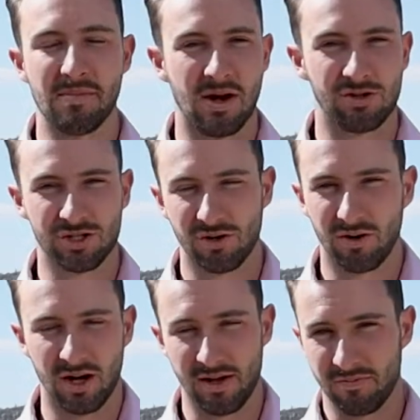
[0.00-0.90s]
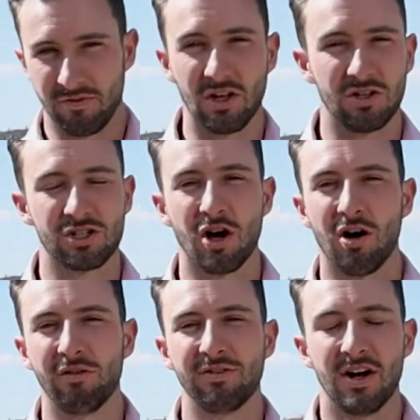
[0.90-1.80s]
Meadow Shore, uh, Village
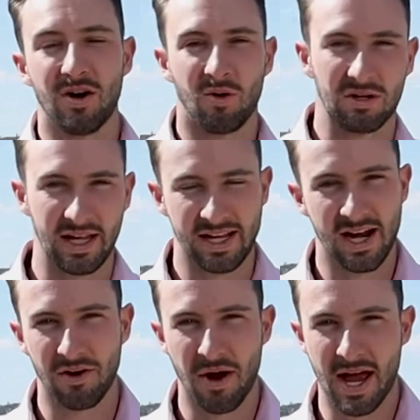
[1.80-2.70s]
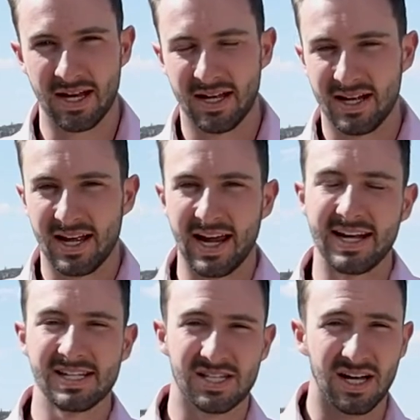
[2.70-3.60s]
Cove or Lake Arrowhead,
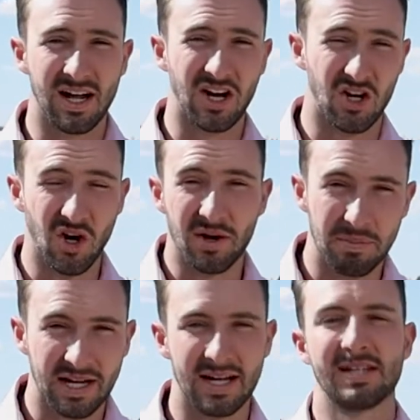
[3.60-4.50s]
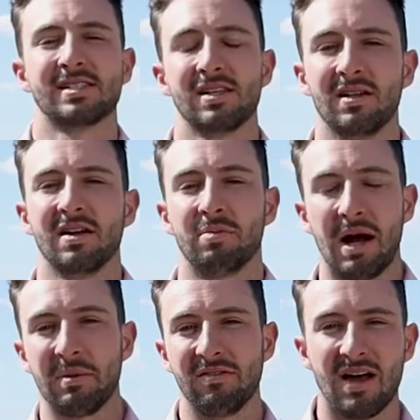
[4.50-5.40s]
it is good because uh,
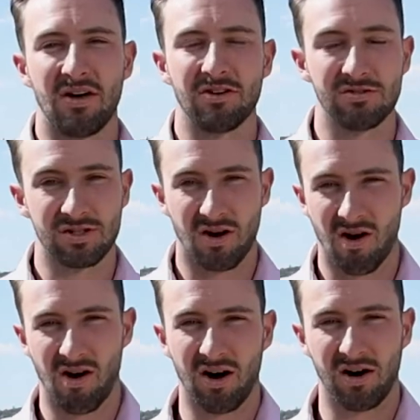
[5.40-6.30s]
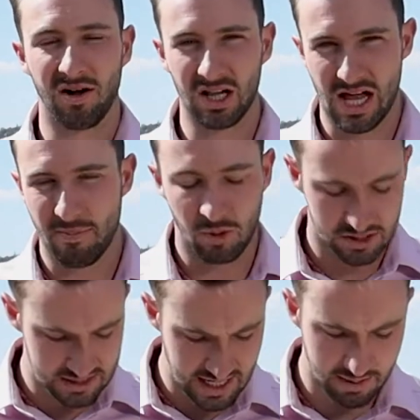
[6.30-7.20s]
property values are a lot more
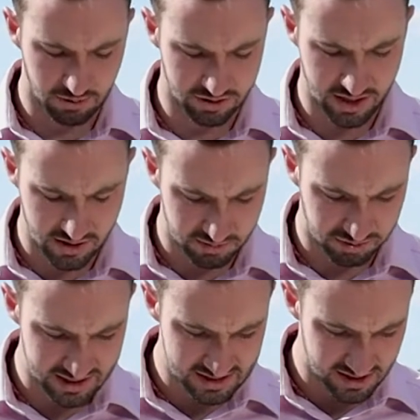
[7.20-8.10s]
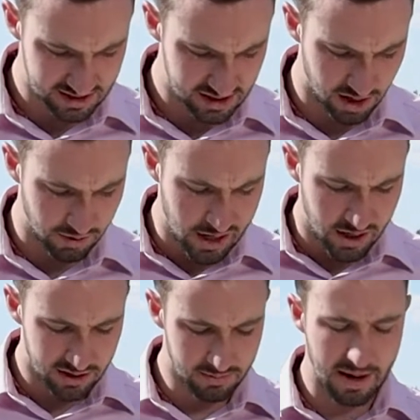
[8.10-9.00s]
stable than other places. So
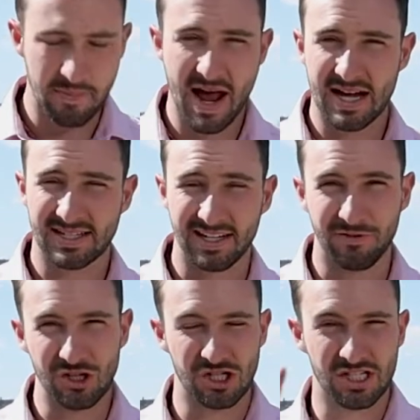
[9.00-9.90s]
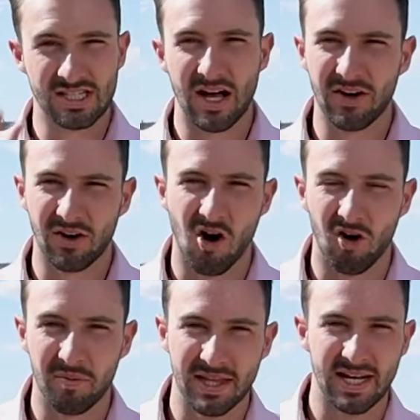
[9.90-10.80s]
you might be asking if you should sell your
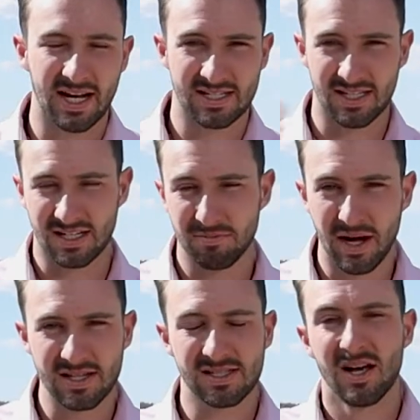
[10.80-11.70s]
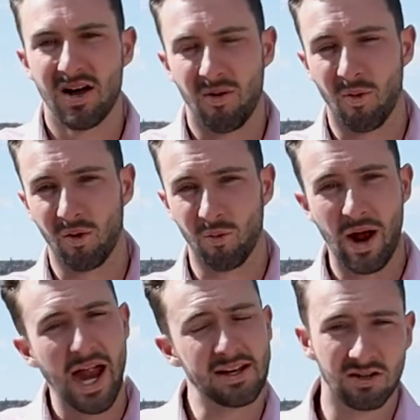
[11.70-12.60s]
home in the next six months or
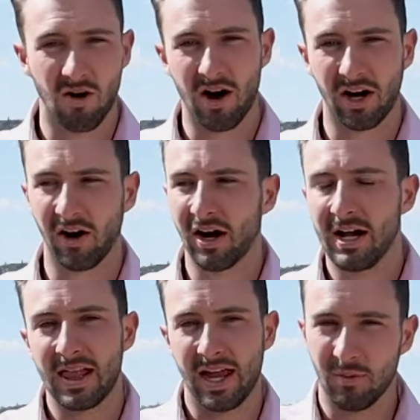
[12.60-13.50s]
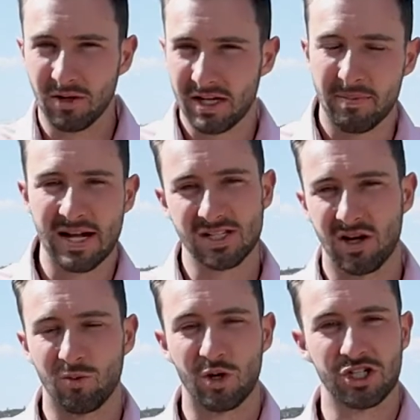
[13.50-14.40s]
wait longer. It really depends
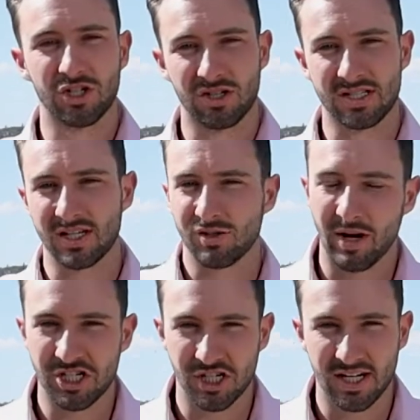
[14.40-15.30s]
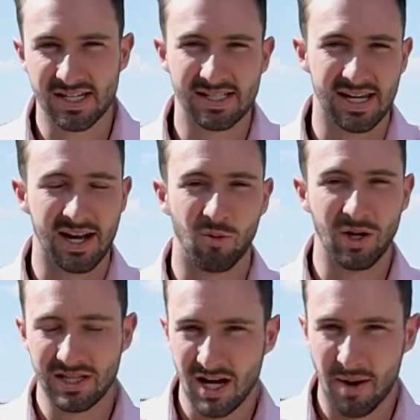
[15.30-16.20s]
on what your situation is and
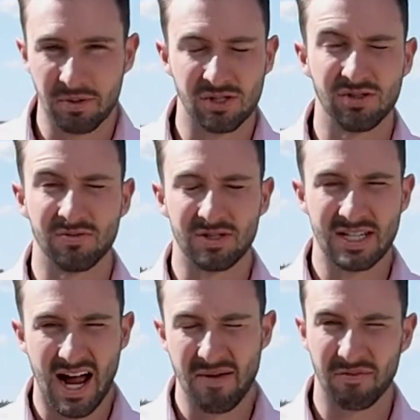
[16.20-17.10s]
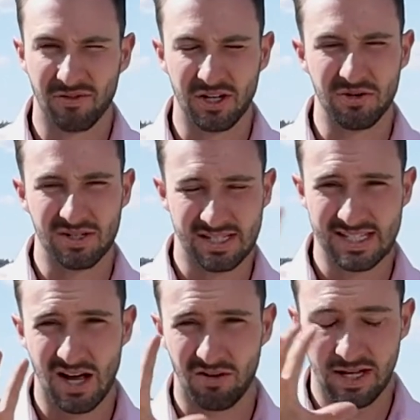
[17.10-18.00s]
when the opportune time for you to
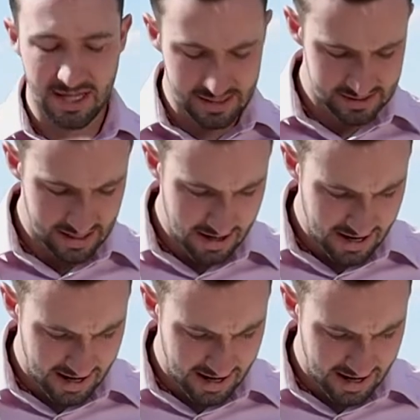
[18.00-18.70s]
sell is.